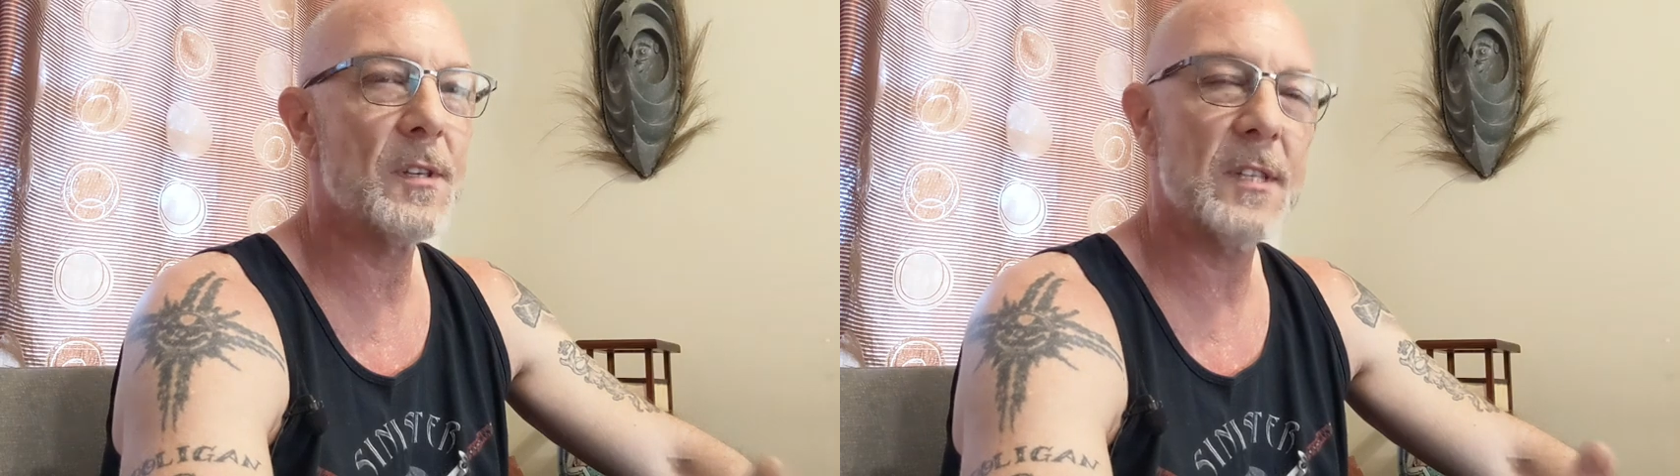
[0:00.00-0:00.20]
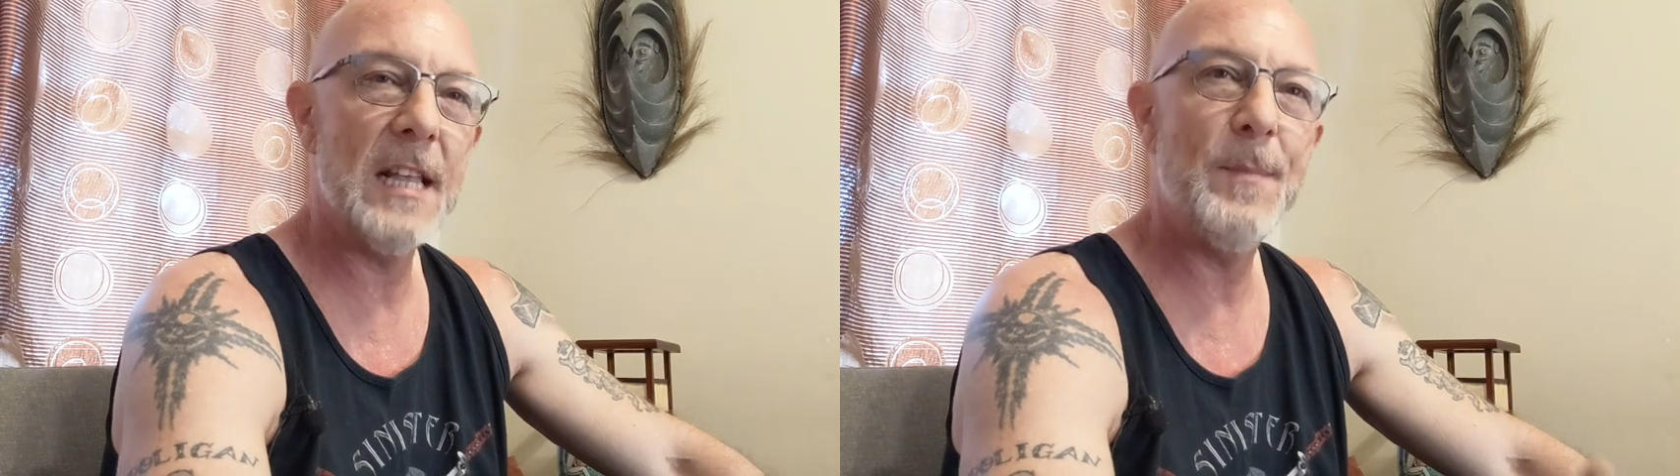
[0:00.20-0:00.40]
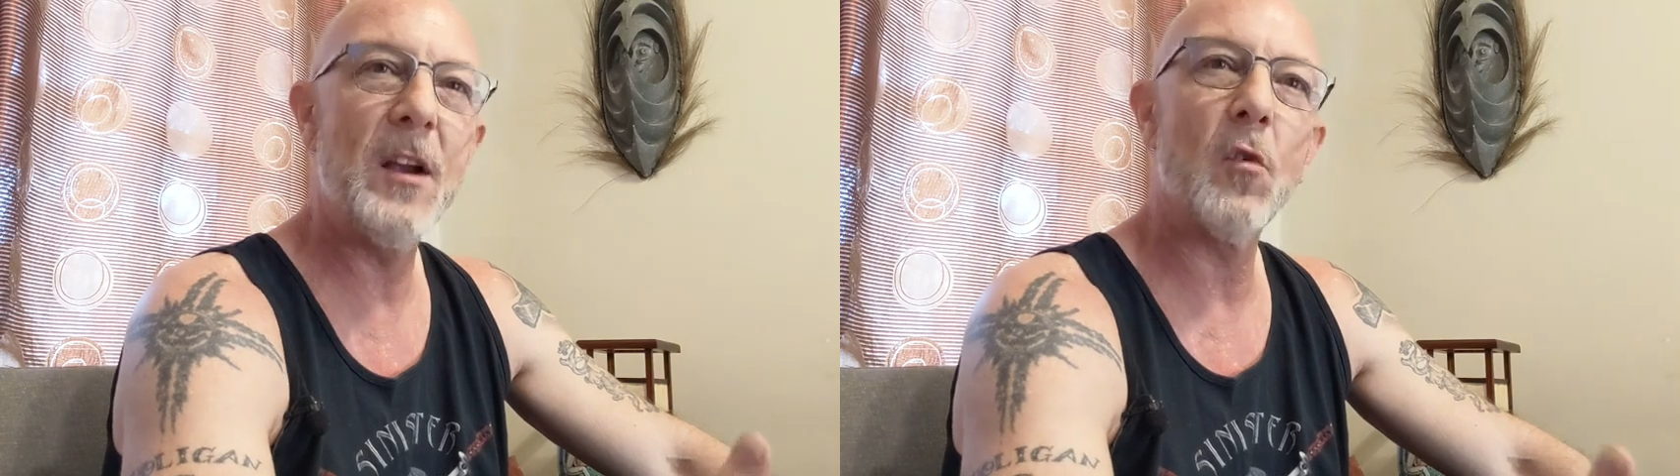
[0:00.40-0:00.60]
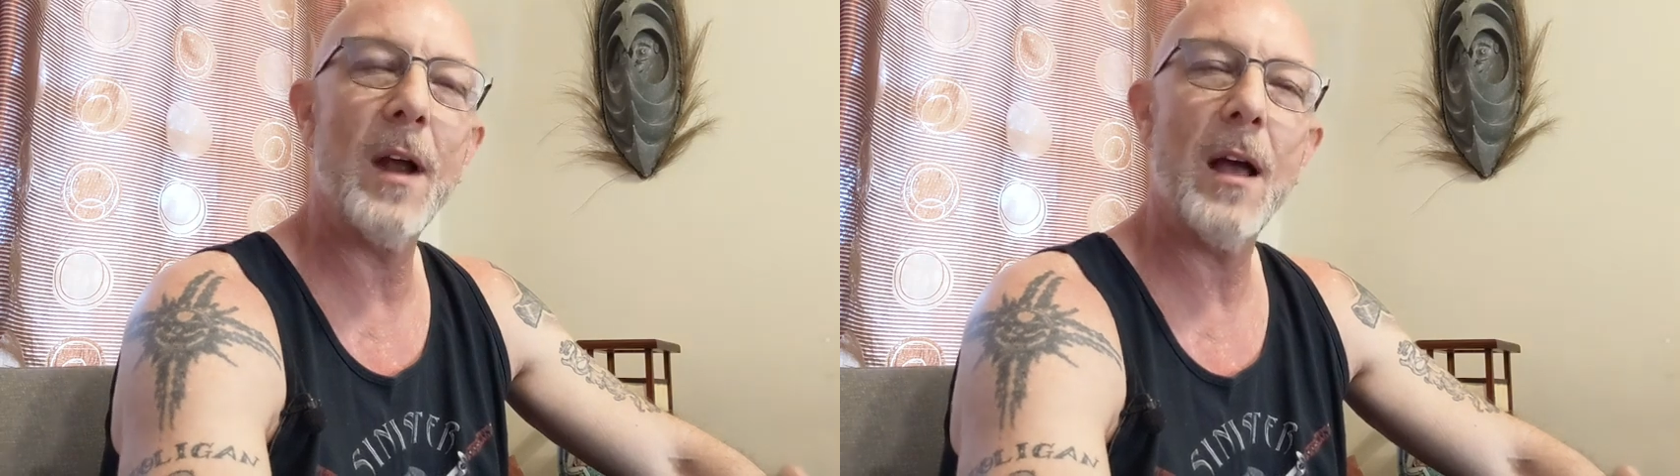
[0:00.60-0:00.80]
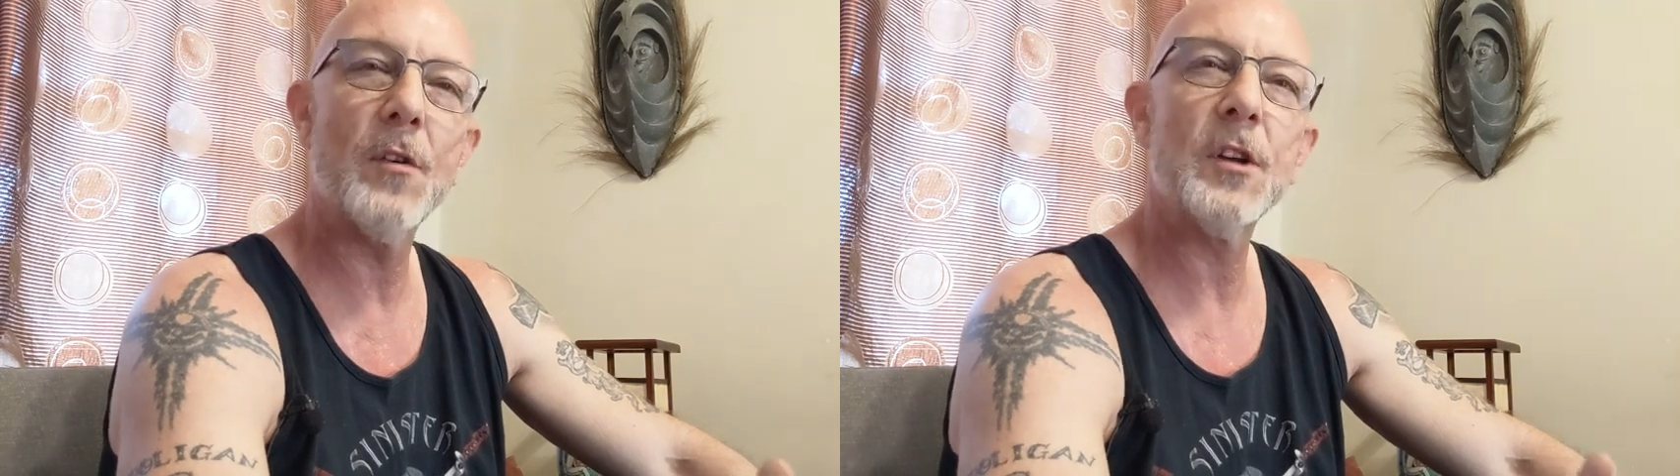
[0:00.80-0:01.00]
sleeping
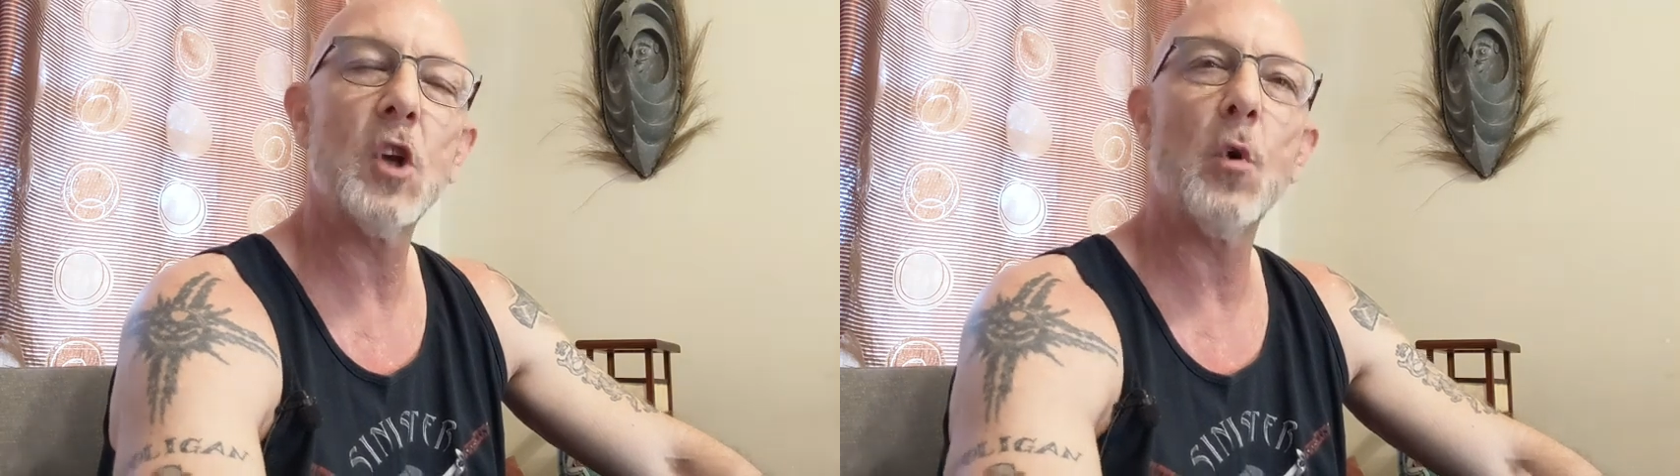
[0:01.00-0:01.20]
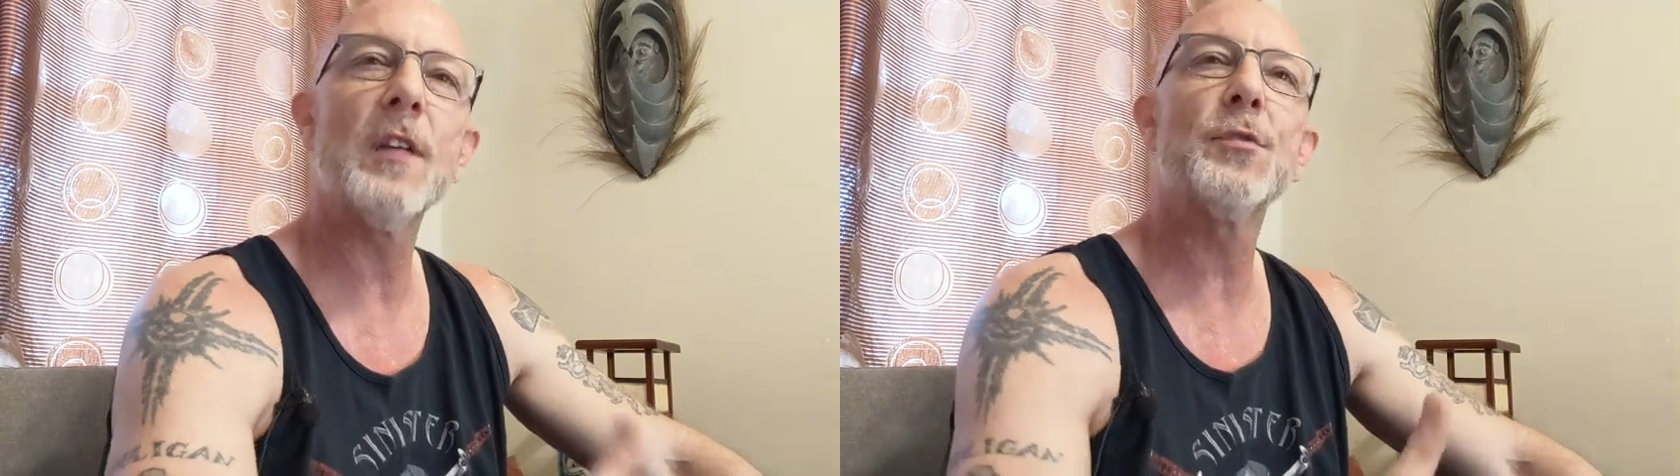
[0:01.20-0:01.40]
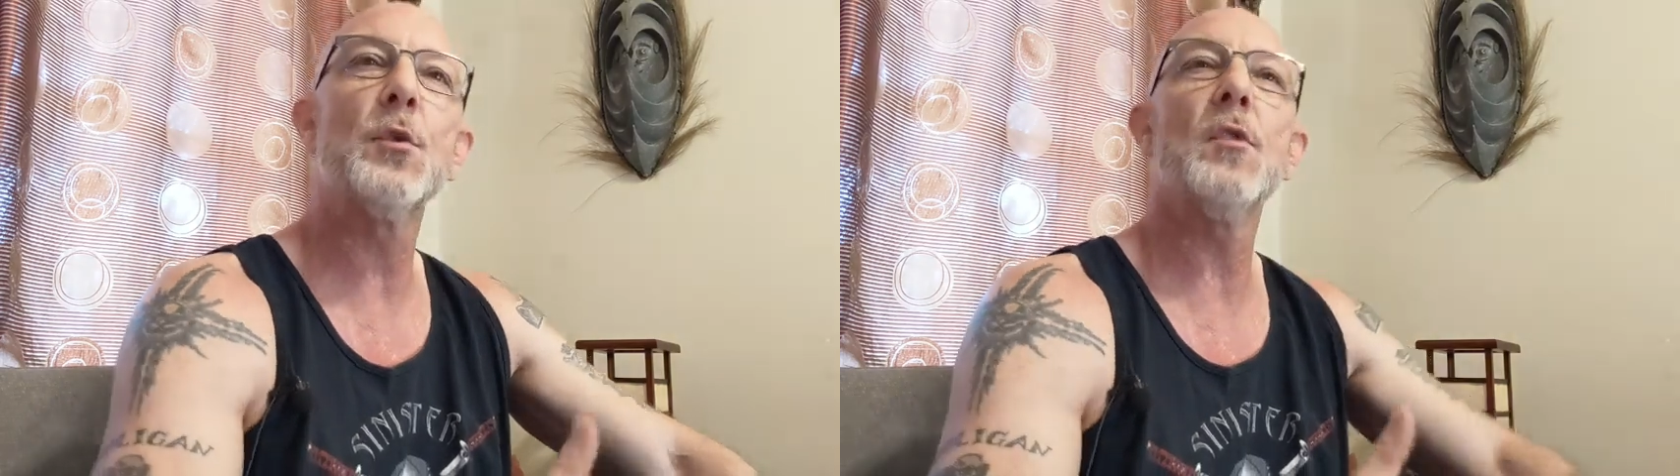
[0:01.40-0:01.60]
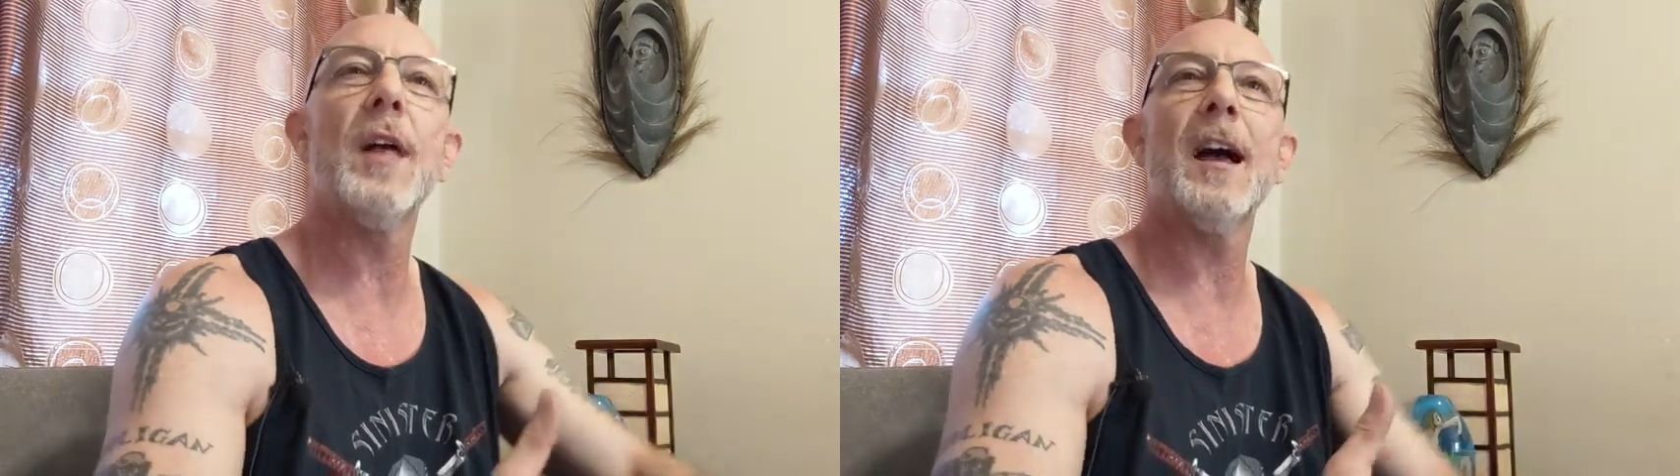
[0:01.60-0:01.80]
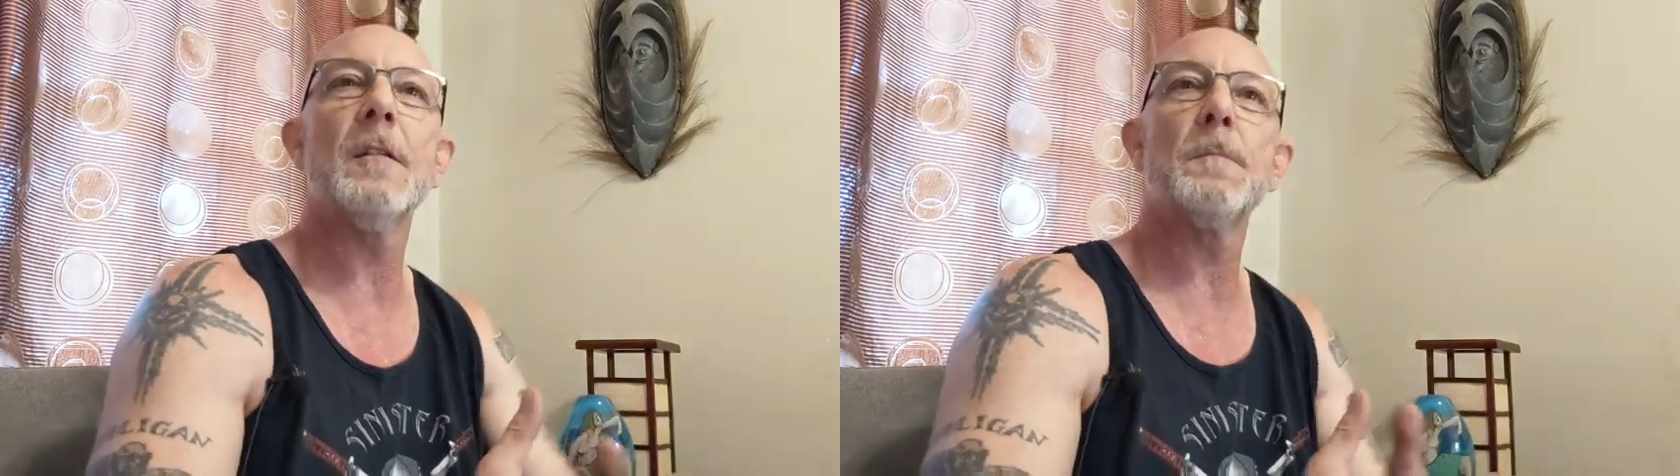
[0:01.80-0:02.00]
around and going through
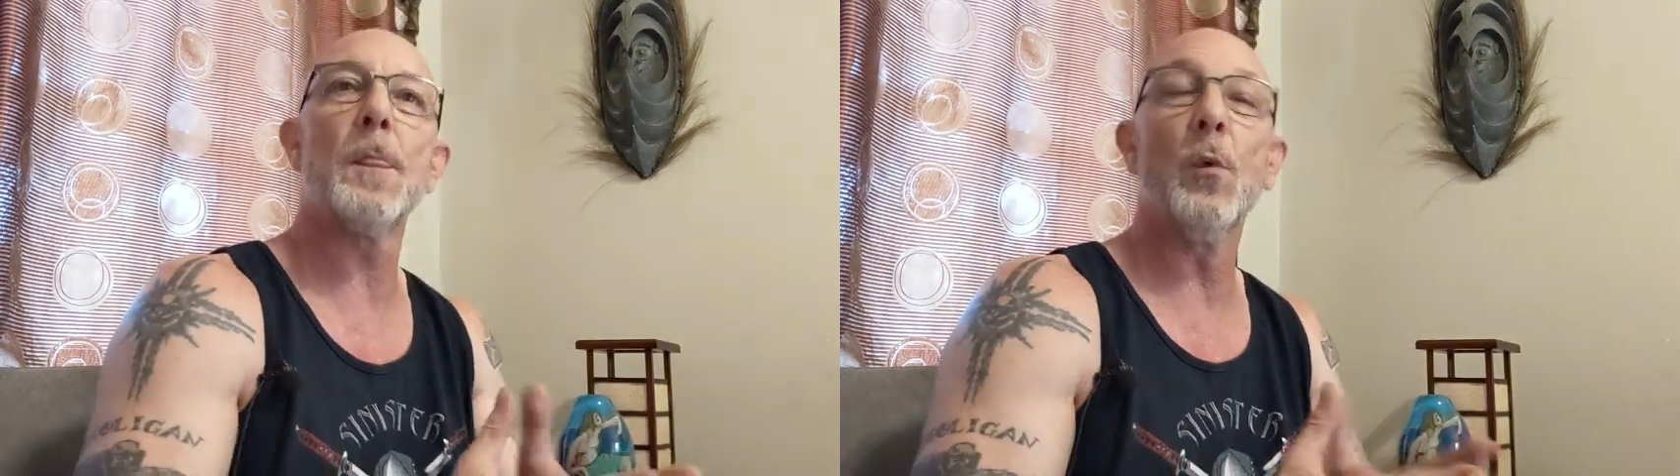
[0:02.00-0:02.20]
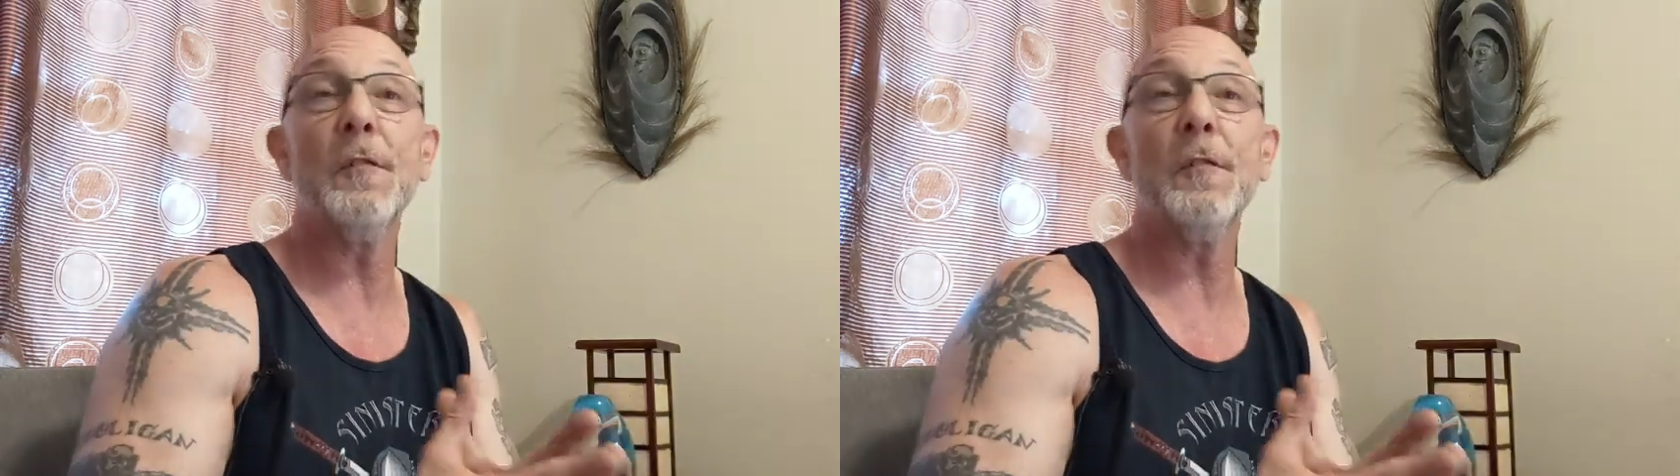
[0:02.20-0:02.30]
that,